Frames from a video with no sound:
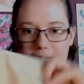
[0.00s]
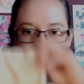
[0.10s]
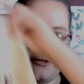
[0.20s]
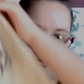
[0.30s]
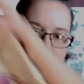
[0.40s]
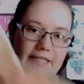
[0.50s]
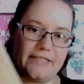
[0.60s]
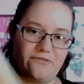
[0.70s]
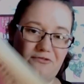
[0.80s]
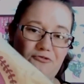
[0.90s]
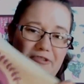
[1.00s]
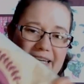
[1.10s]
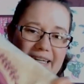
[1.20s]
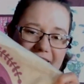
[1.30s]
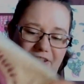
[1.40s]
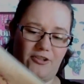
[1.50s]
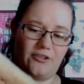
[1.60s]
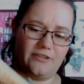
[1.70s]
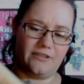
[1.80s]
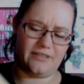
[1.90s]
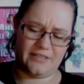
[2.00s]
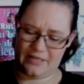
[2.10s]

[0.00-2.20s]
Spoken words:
because it's really strong.